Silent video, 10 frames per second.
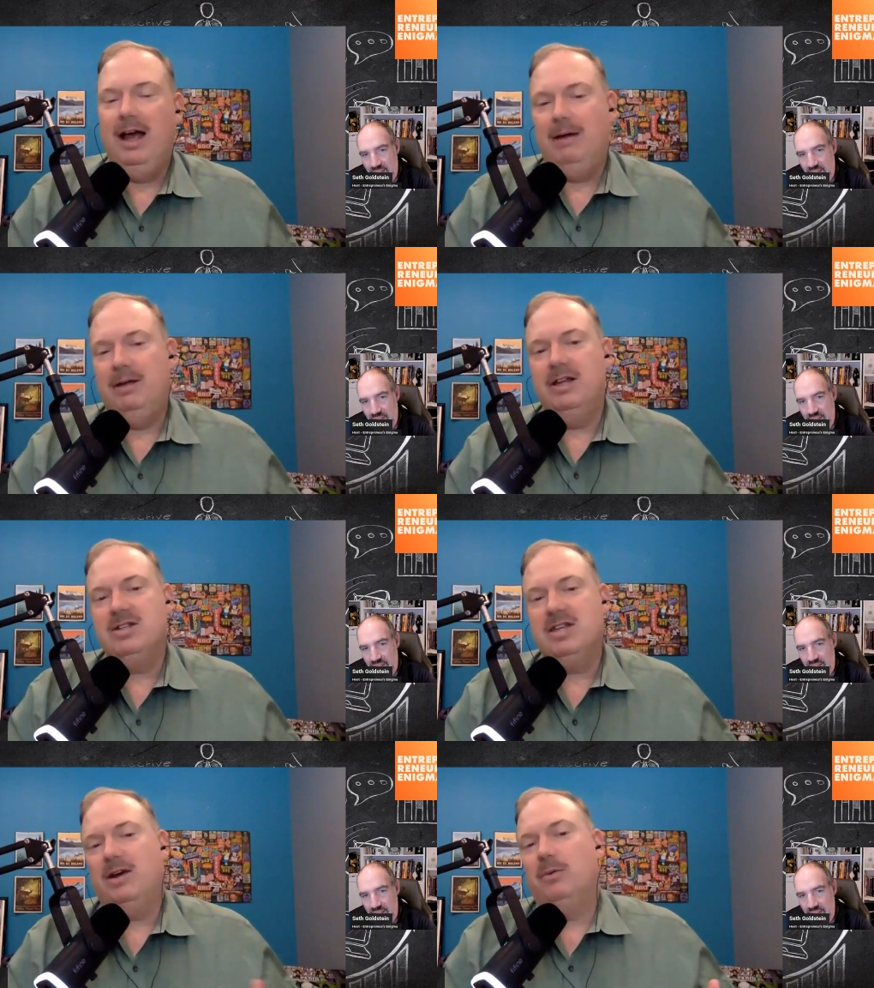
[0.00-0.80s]
Speaker 1: I mean, it's
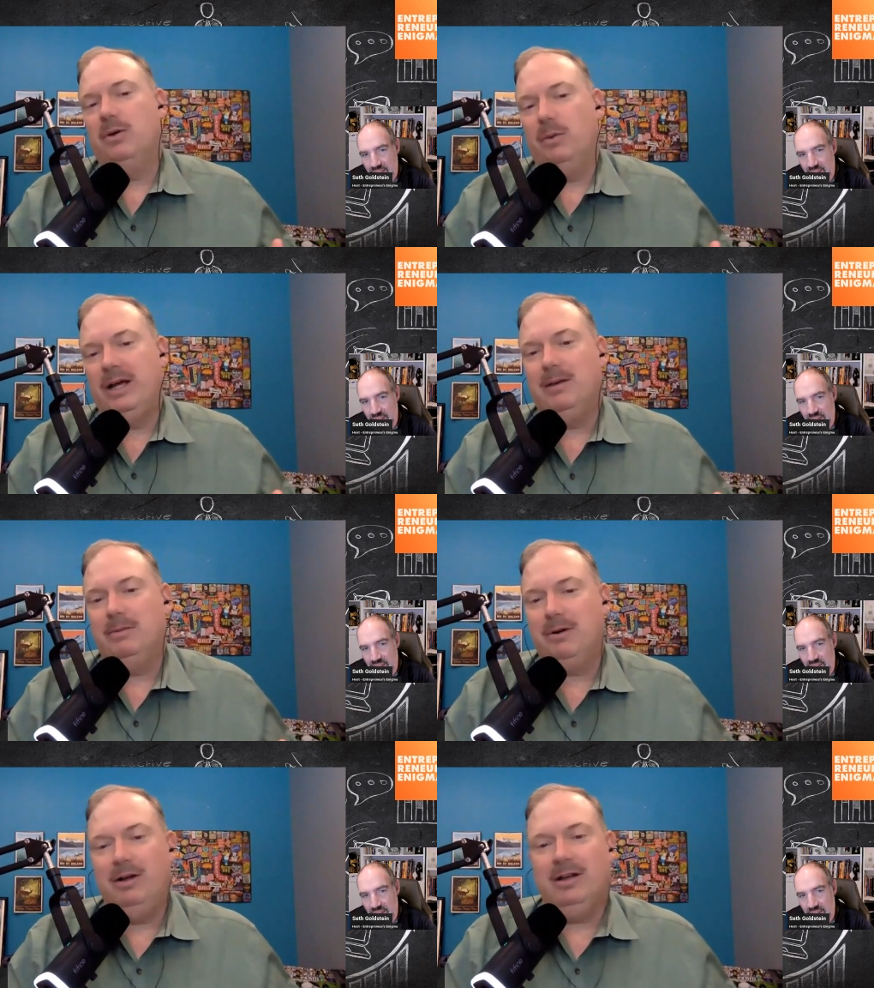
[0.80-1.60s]
like a real wake up
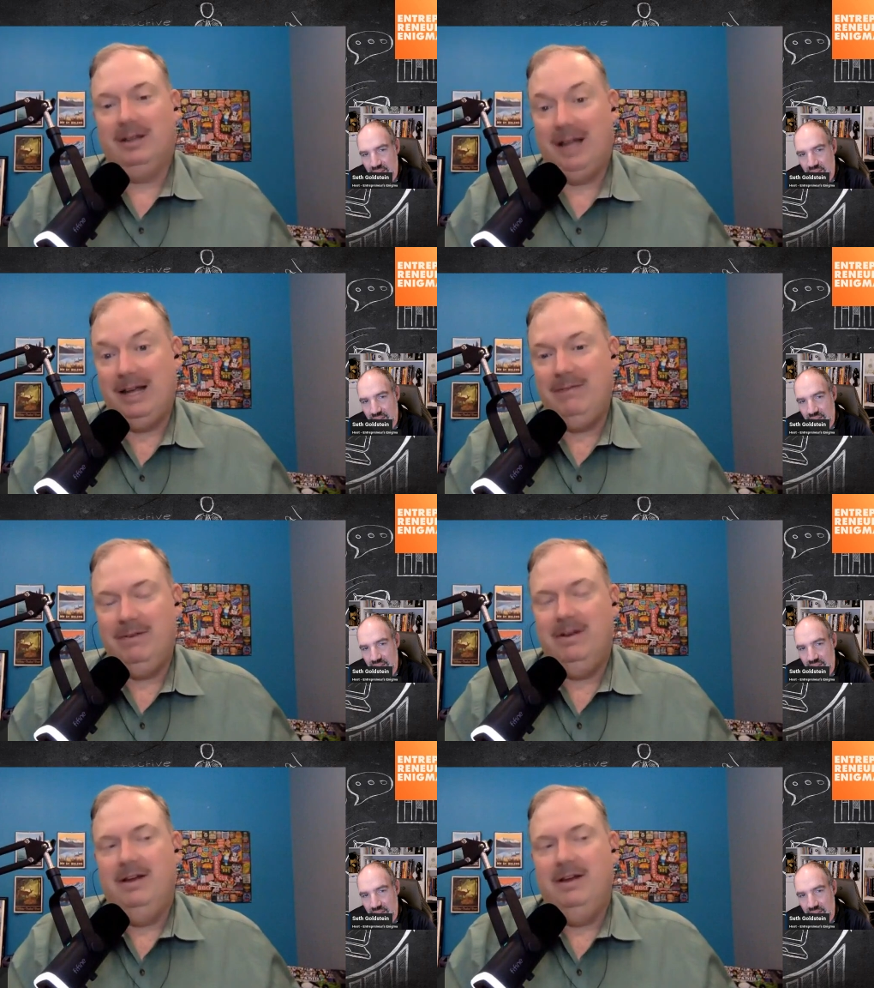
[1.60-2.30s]
call to life.